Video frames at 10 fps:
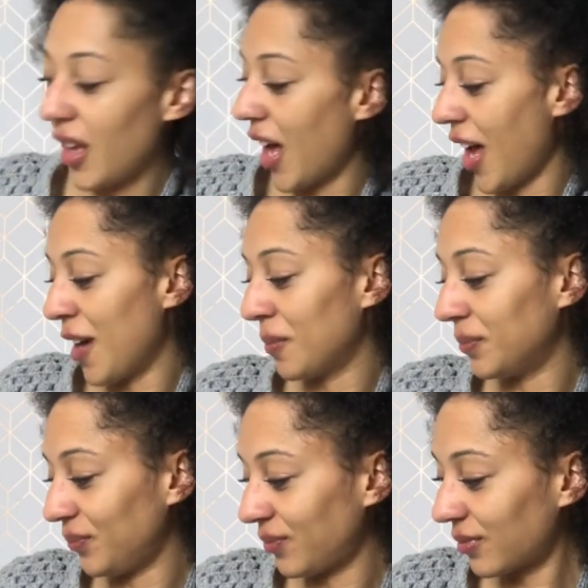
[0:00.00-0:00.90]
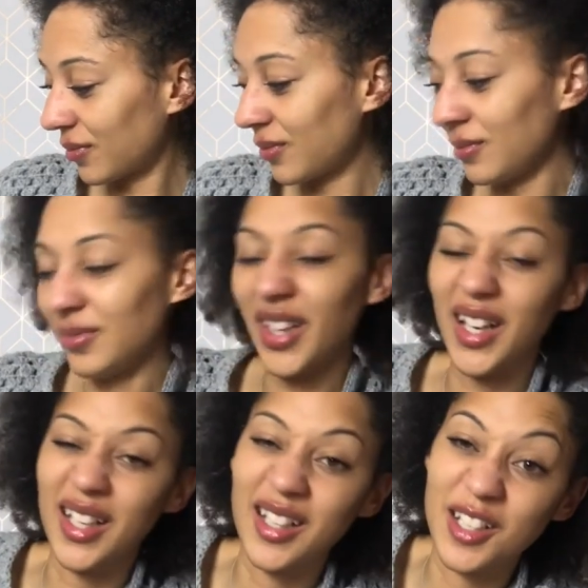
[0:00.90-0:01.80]
and
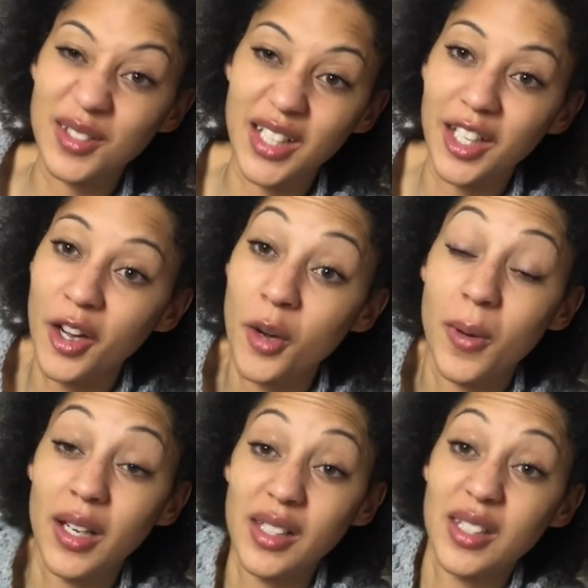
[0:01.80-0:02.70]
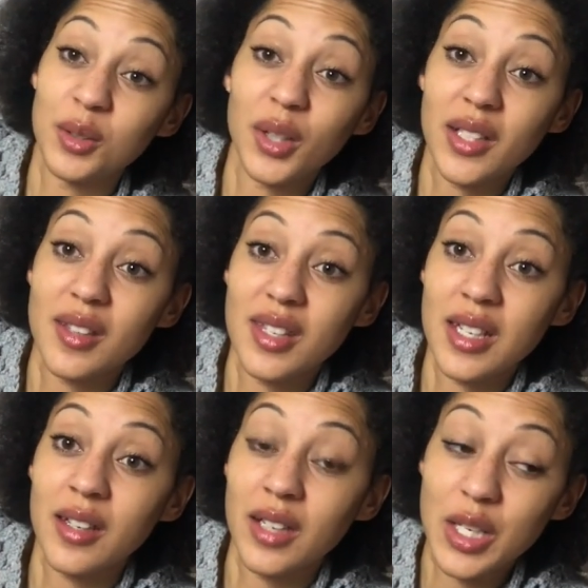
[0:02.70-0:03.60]
I was like, oh well, I still get to see
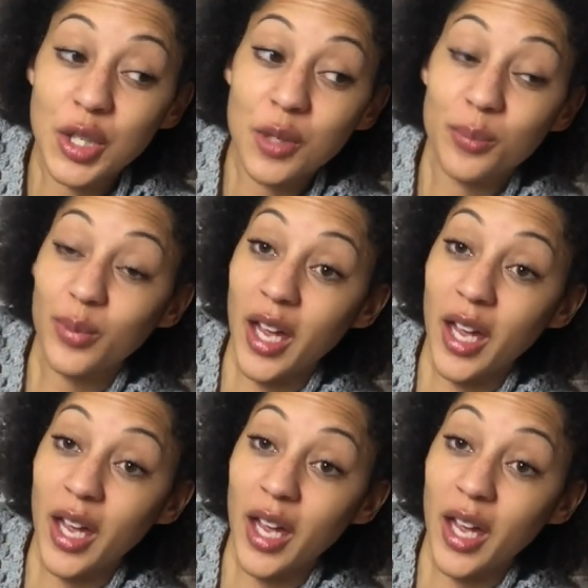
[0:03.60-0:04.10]
it knit up,